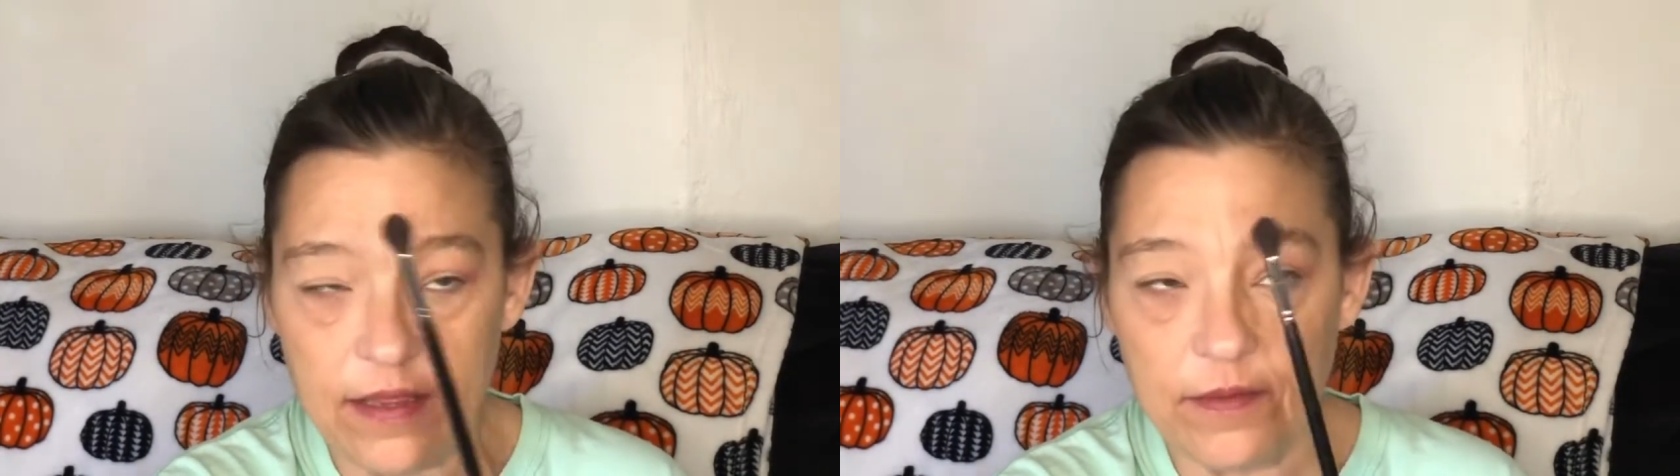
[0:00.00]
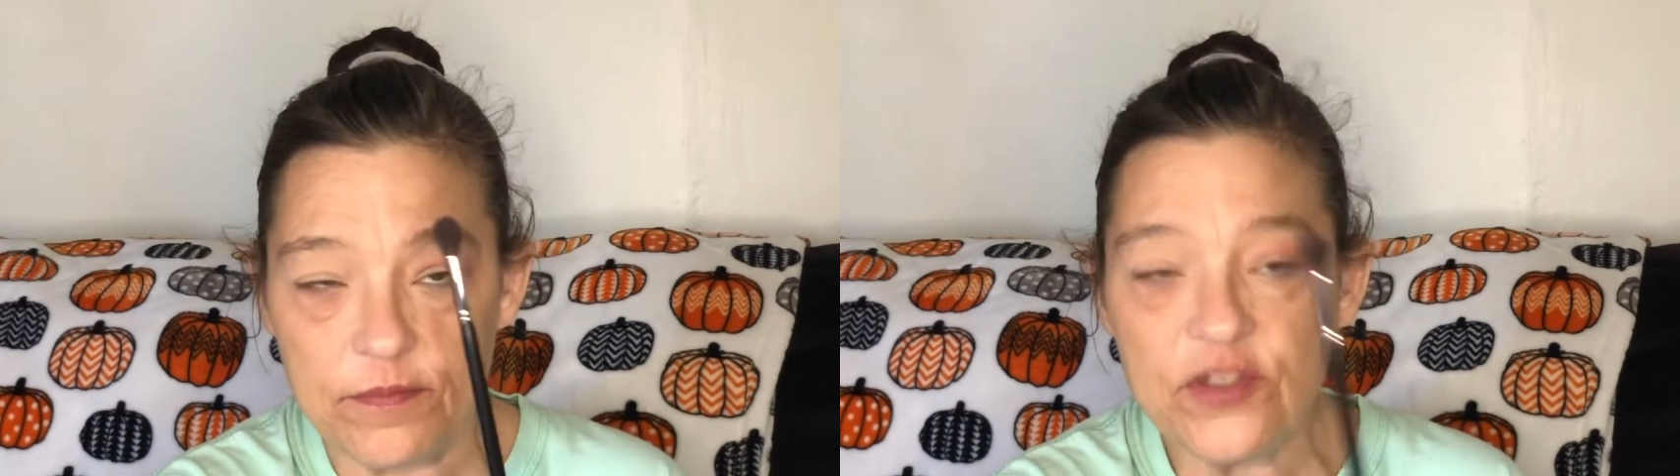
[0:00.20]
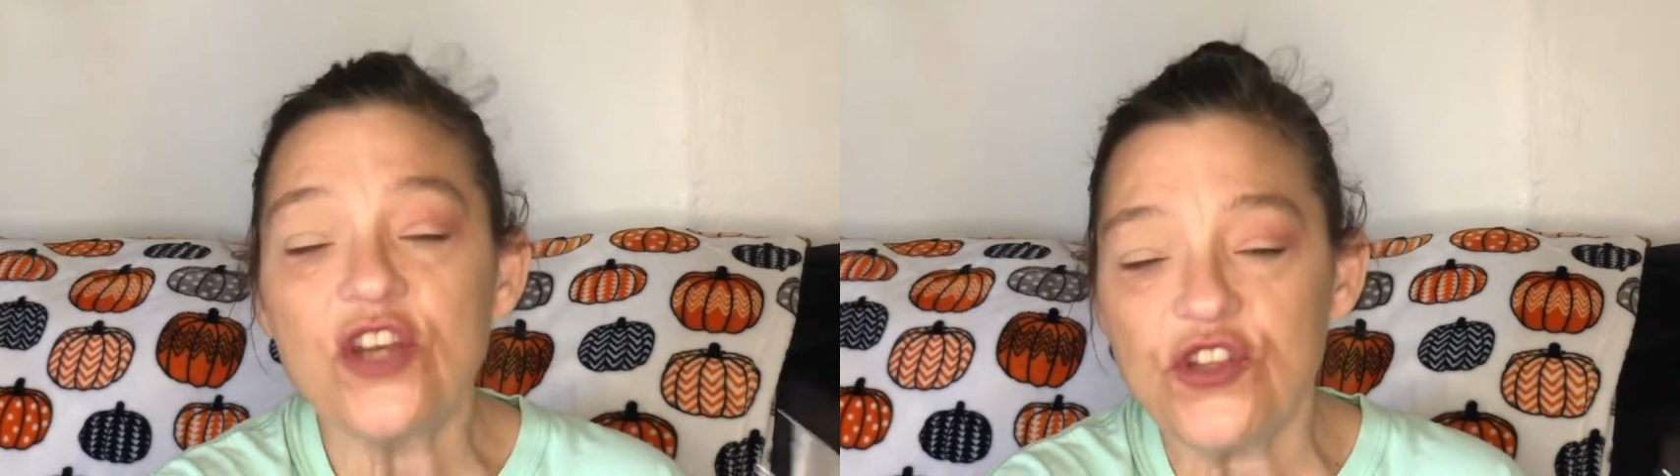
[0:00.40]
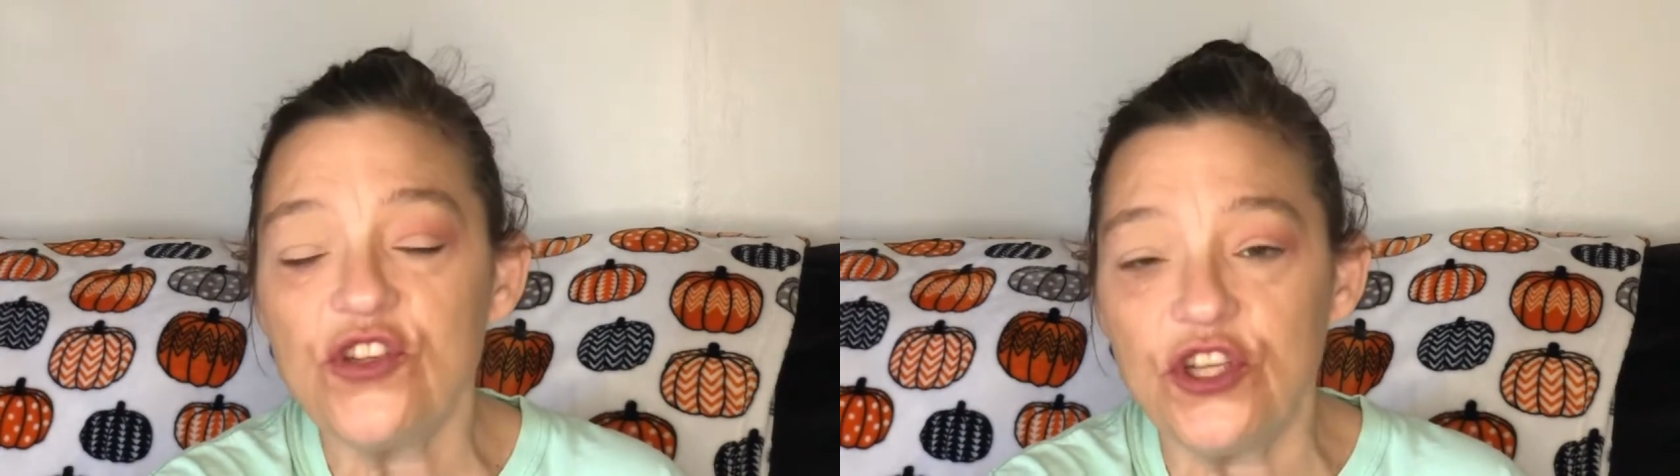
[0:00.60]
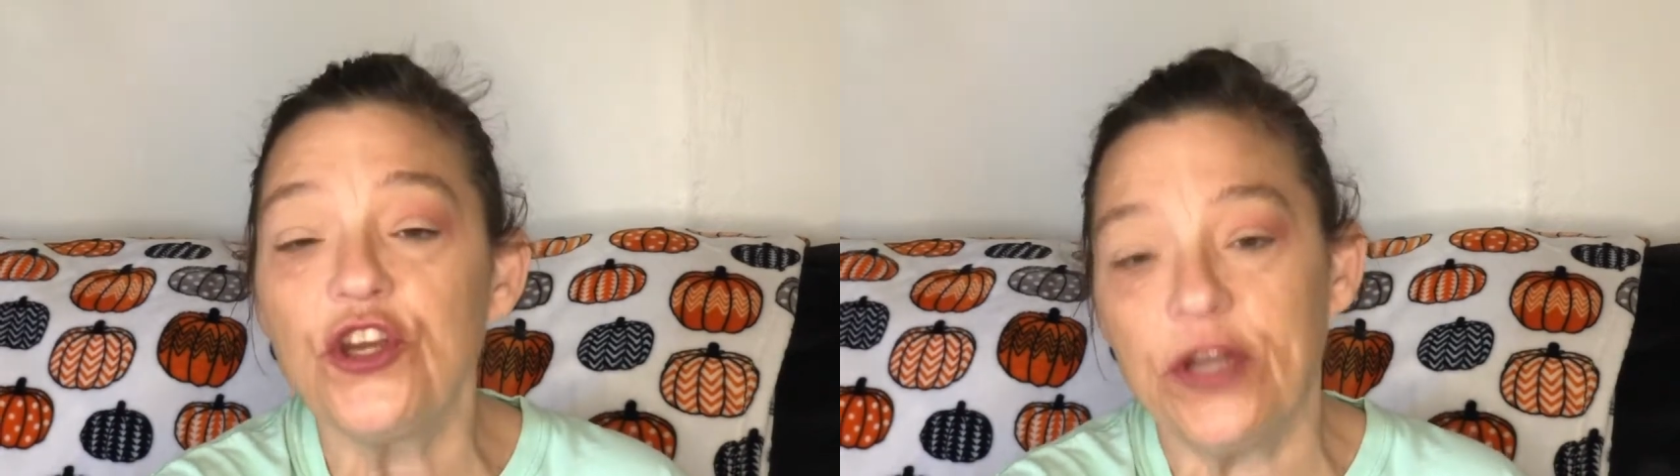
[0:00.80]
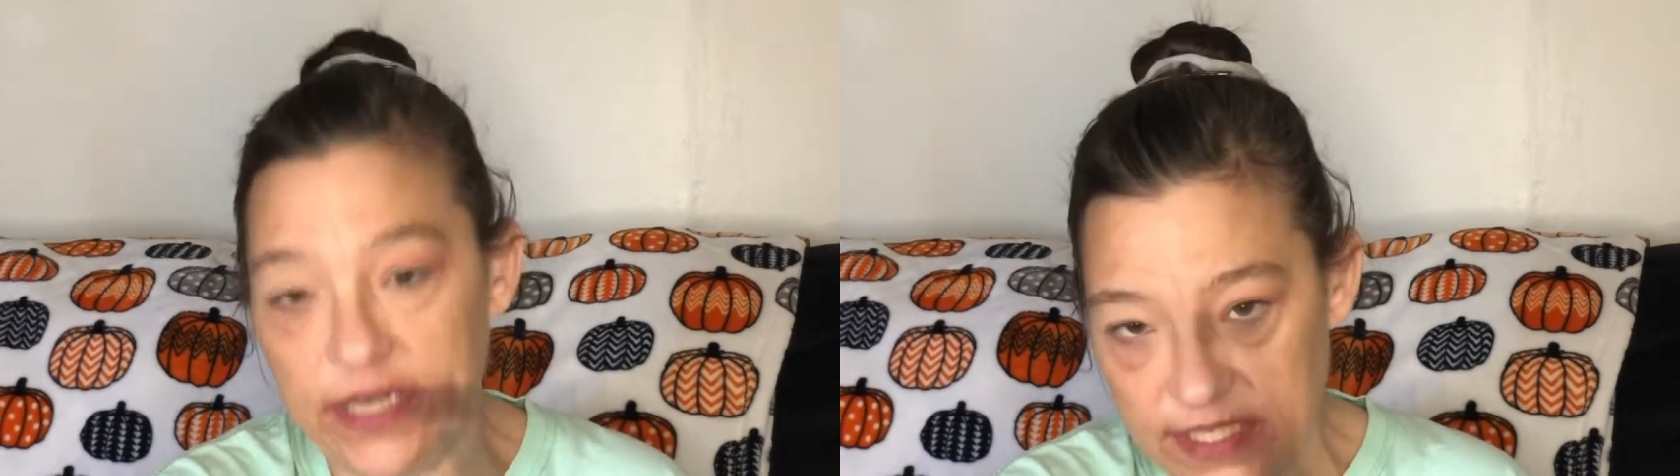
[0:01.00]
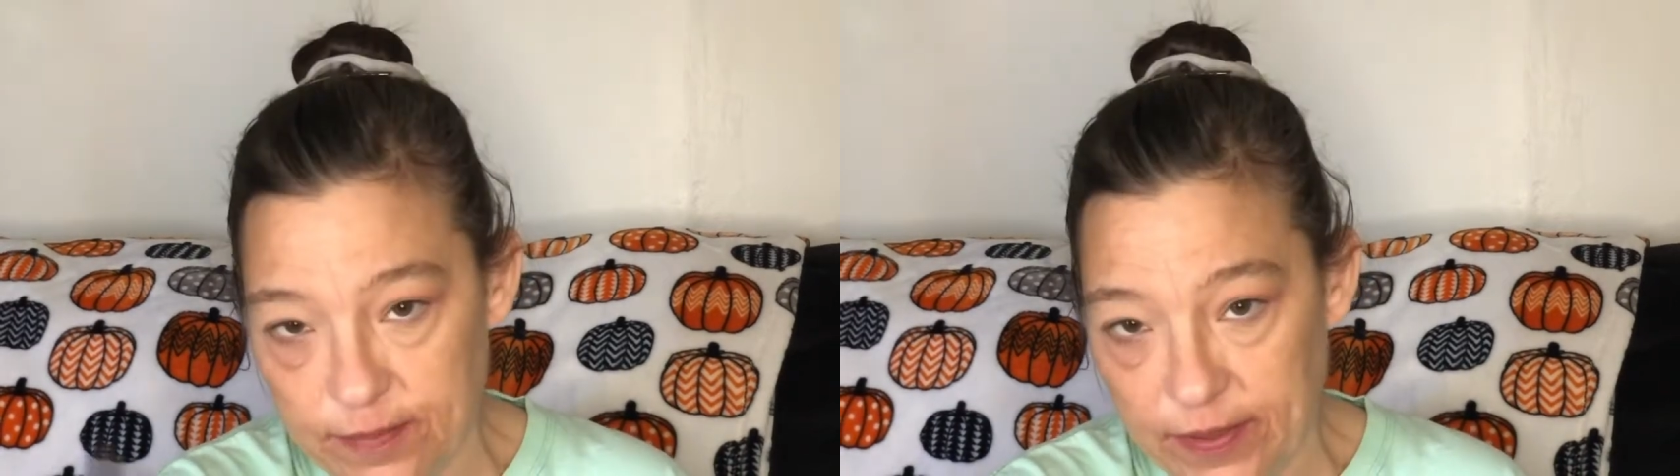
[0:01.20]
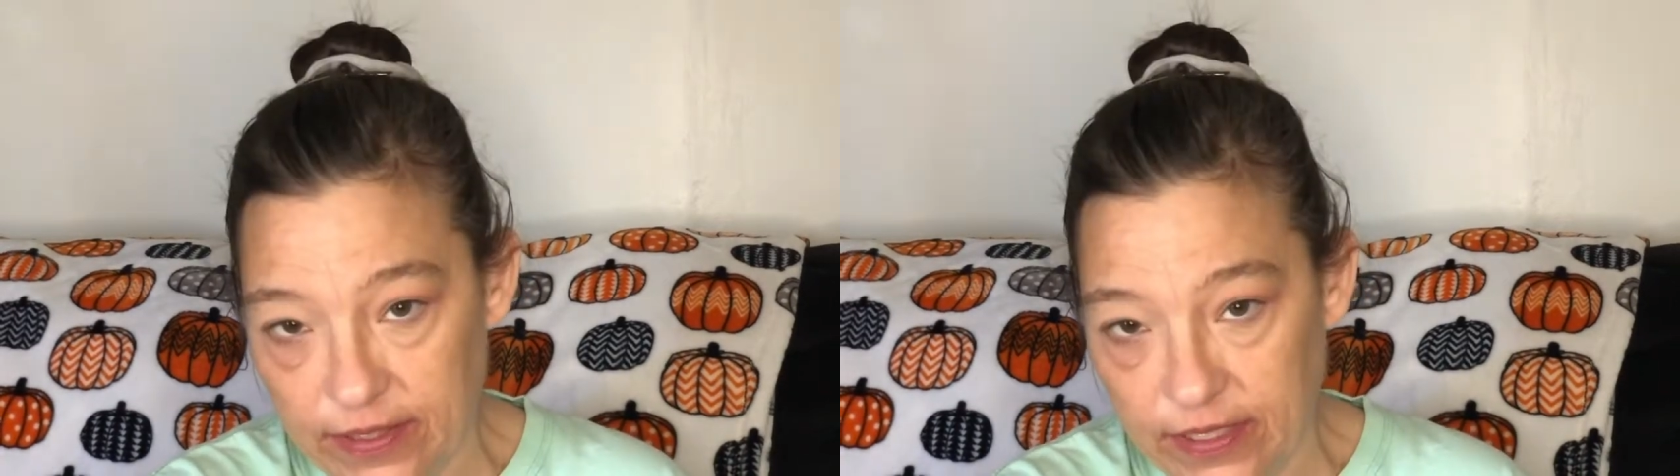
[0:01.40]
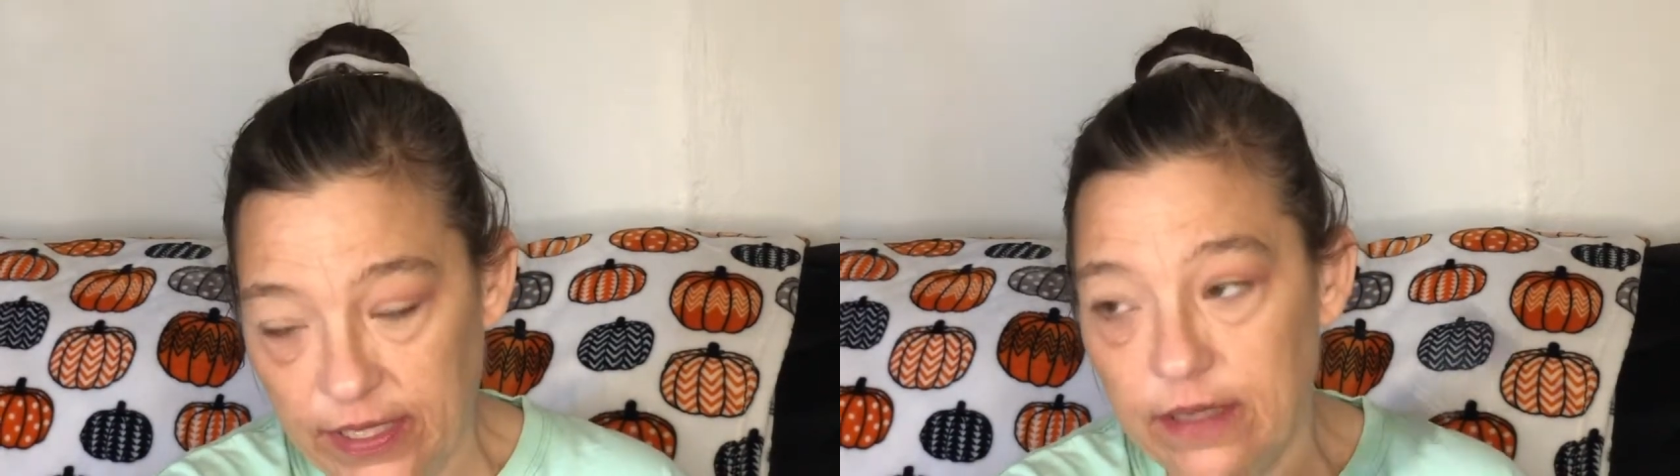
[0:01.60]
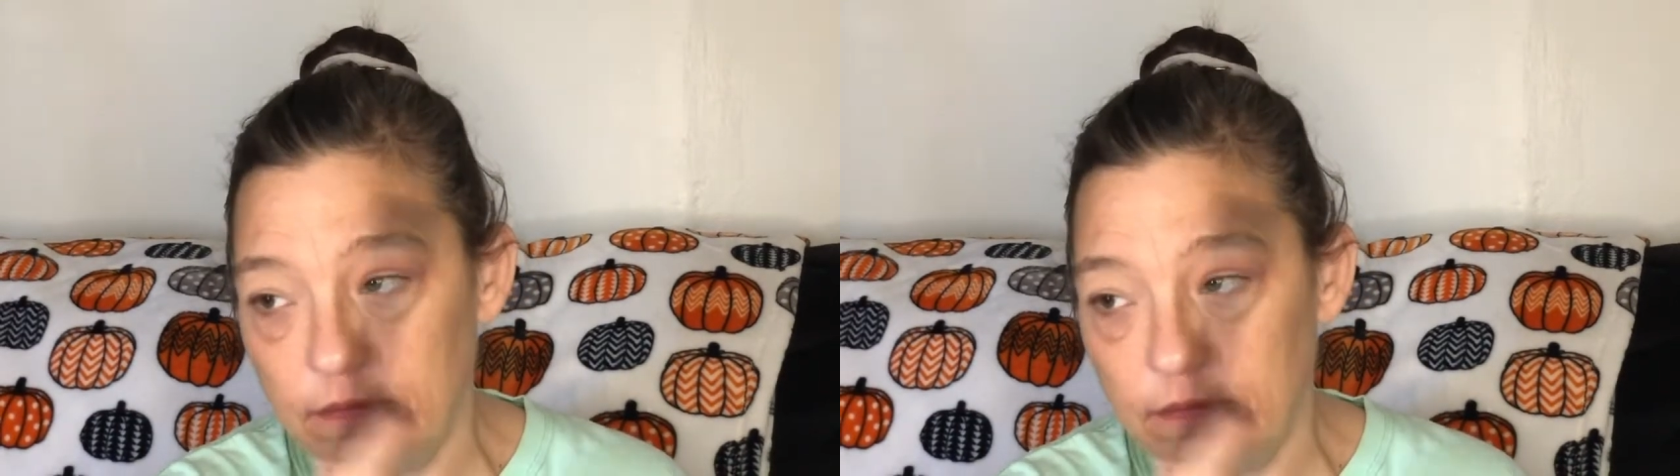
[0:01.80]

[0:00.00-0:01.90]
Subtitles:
Social Security Disability